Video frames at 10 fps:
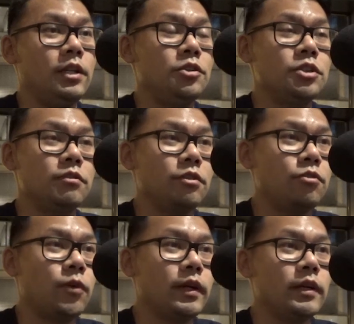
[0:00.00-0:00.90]
then you serve your
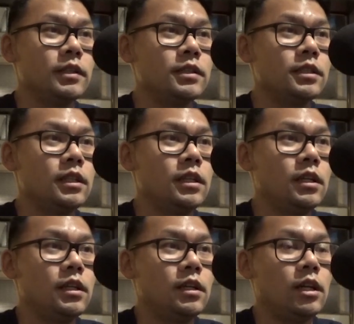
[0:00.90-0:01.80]
4 years.
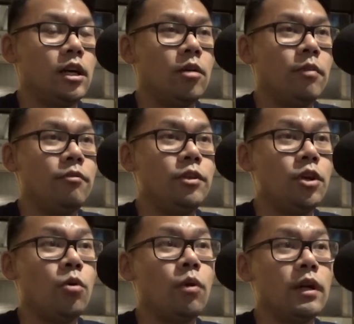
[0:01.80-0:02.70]
If you
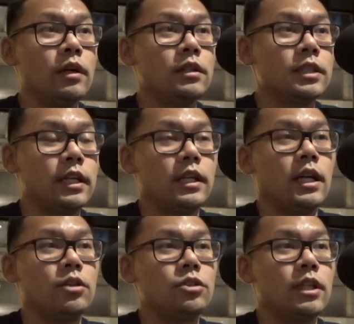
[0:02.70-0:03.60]
don't want to sign a
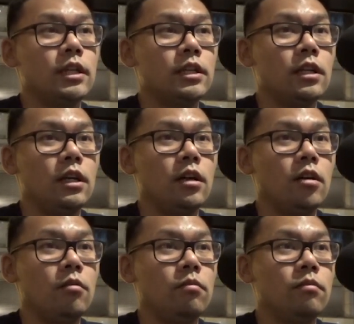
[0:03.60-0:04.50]
contract,
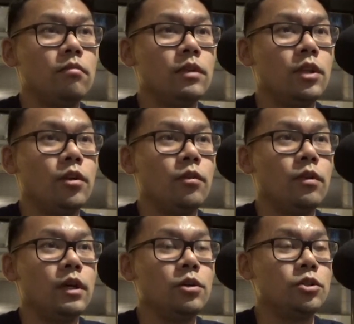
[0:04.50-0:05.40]

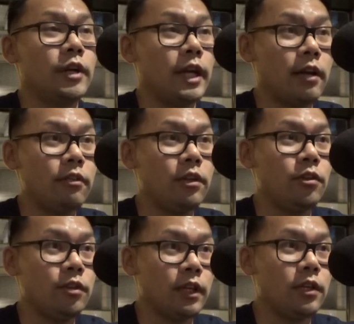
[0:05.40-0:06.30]
it was great having you.
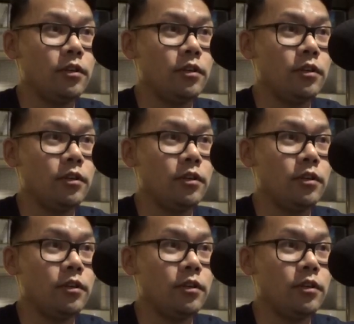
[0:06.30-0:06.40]
Thank